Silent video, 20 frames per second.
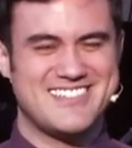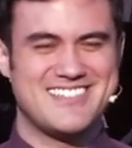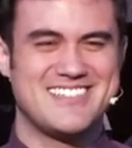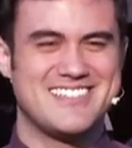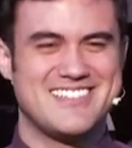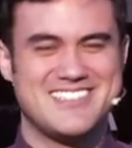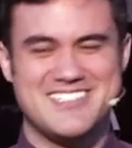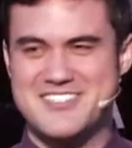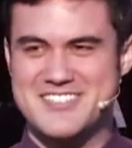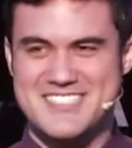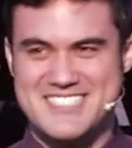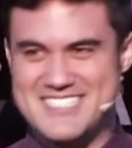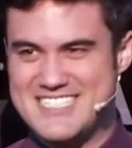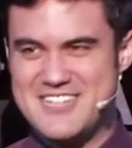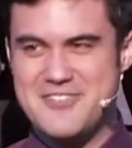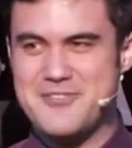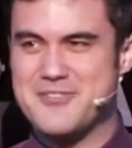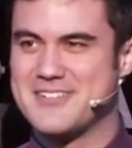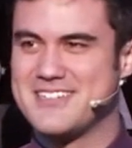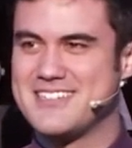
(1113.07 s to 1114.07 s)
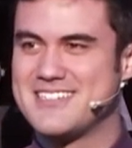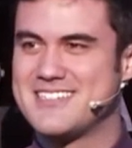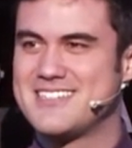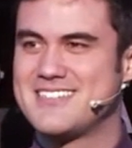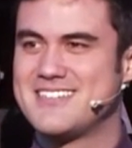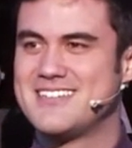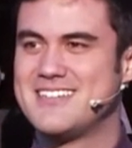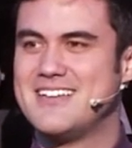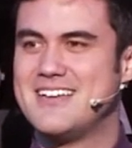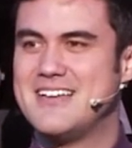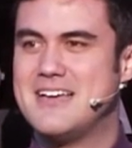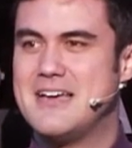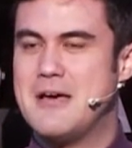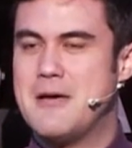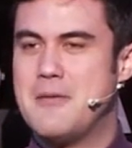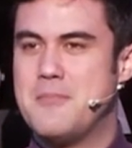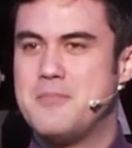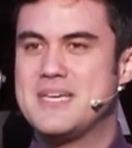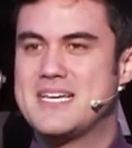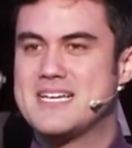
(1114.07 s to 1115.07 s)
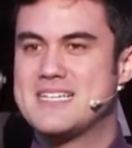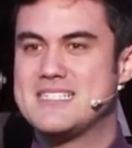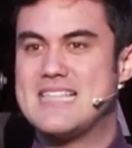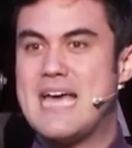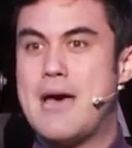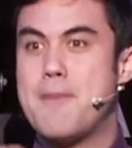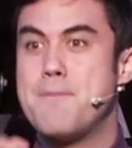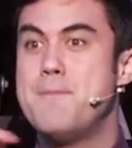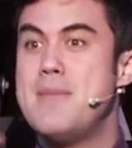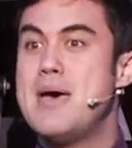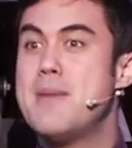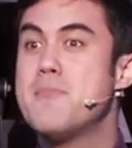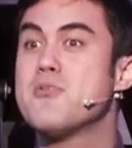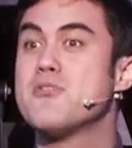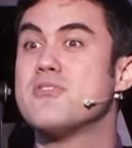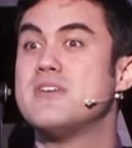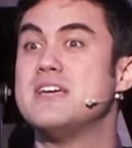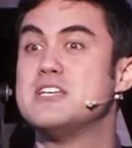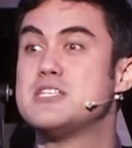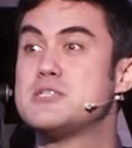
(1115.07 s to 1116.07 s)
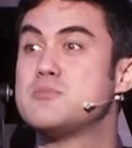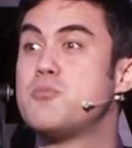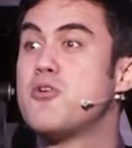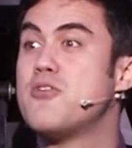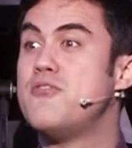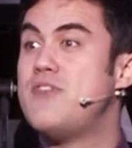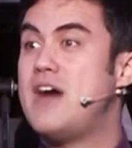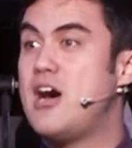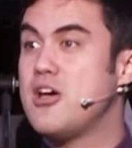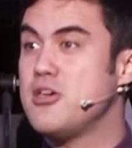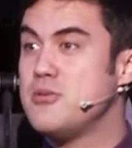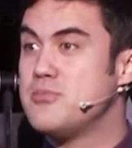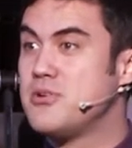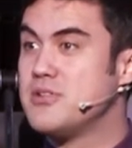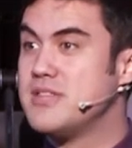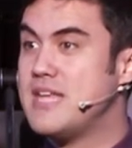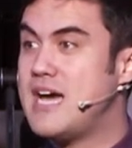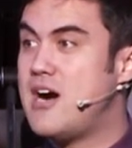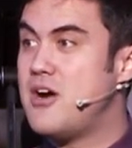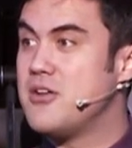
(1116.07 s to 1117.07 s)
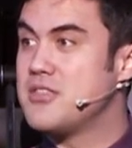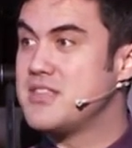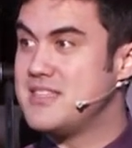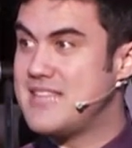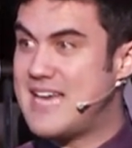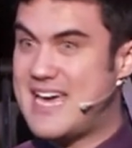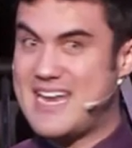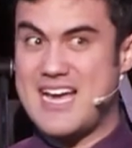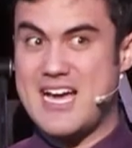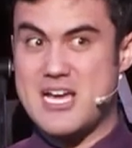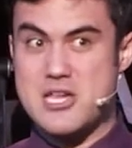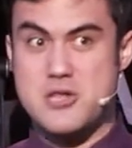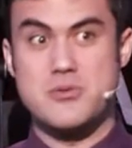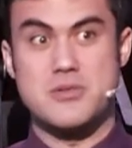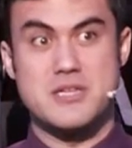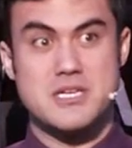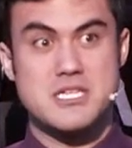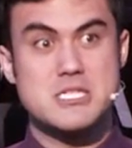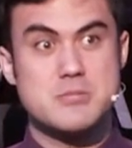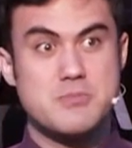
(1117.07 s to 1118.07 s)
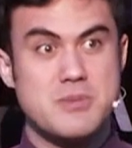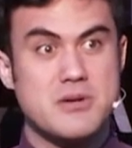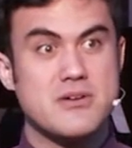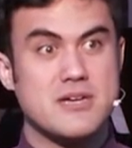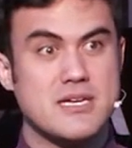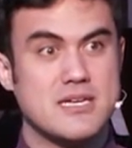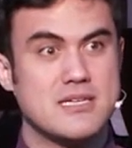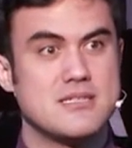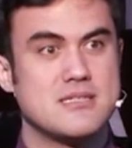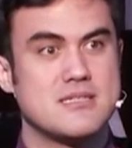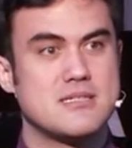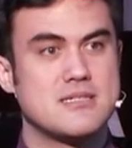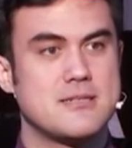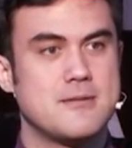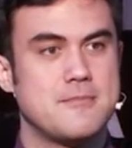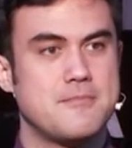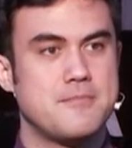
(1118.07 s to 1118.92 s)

It's different. Because that memory is more valuable now than that actual experience.